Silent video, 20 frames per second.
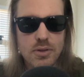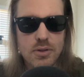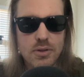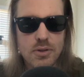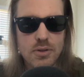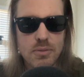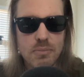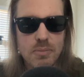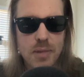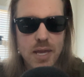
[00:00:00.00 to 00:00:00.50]

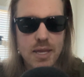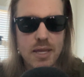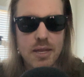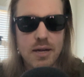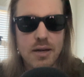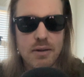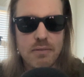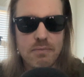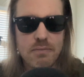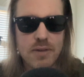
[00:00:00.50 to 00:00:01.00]
you're making
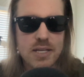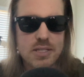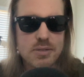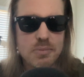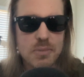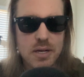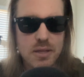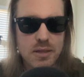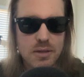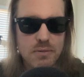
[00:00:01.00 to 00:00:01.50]
an
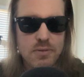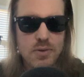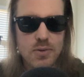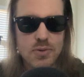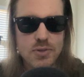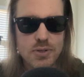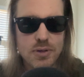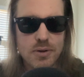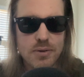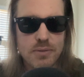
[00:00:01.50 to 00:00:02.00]
investment in the
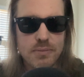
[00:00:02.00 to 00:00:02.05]
future.